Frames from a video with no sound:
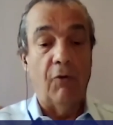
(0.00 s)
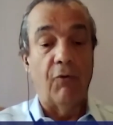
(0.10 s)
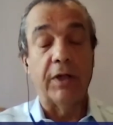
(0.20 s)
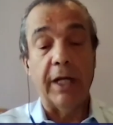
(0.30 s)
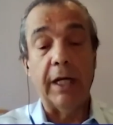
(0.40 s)

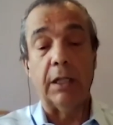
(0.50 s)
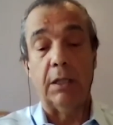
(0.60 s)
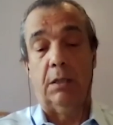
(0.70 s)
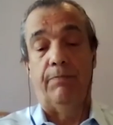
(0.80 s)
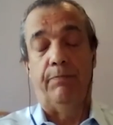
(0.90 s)
For
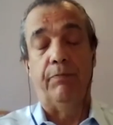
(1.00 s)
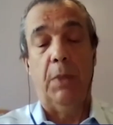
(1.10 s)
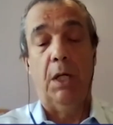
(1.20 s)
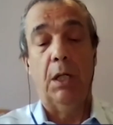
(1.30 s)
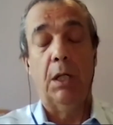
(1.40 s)
that,
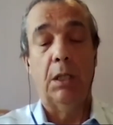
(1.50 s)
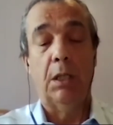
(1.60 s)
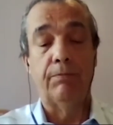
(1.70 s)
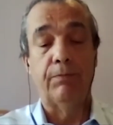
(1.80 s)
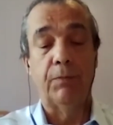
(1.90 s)

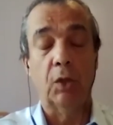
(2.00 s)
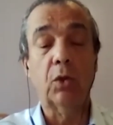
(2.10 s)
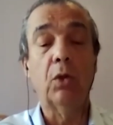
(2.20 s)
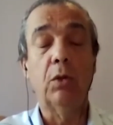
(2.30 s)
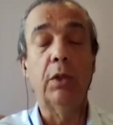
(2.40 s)
not
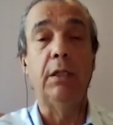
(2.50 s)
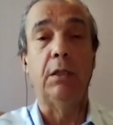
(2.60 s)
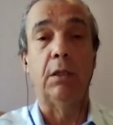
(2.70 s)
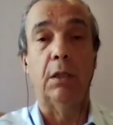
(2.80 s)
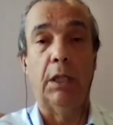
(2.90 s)

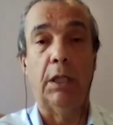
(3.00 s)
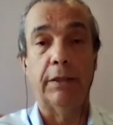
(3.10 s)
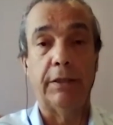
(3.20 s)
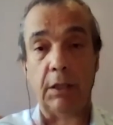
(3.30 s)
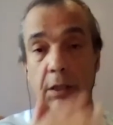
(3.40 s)
only
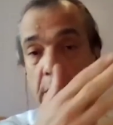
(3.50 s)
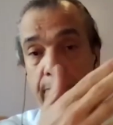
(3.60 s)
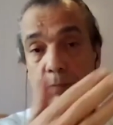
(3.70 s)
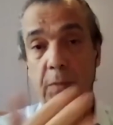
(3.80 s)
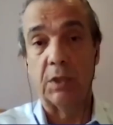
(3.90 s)
the
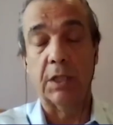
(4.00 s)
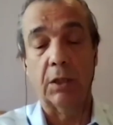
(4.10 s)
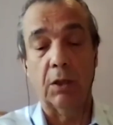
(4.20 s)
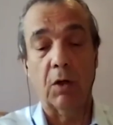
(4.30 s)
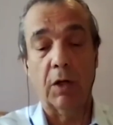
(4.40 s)

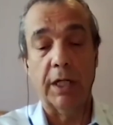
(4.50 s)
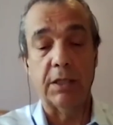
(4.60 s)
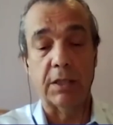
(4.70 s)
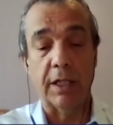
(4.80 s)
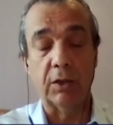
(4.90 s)
standard
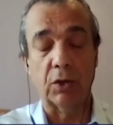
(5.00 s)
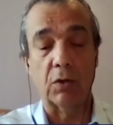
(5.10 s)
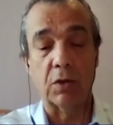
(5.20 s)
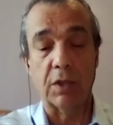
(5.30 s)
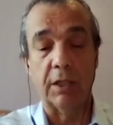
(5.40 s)

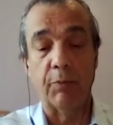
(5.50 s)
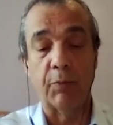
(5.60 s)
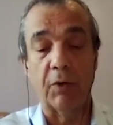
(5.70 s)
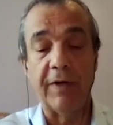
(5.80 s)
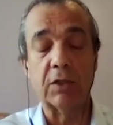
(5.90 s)
organizations and the
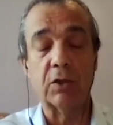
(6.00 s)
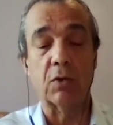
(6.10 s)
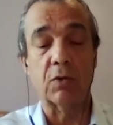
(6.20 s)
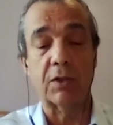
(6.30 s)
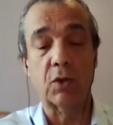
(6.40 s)

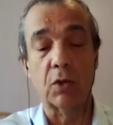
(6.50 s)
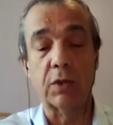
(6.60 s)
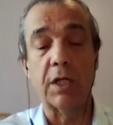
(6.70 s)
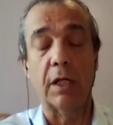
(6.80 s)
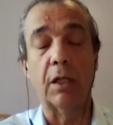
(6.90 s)
professionals
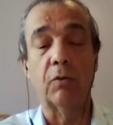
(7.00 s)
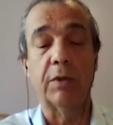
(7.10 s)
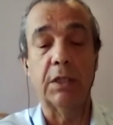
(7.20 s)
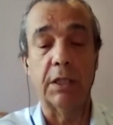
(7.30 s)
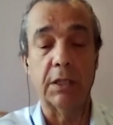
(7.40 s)
associated
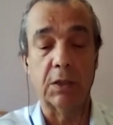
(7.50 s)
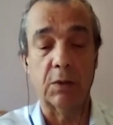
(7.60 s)
with this,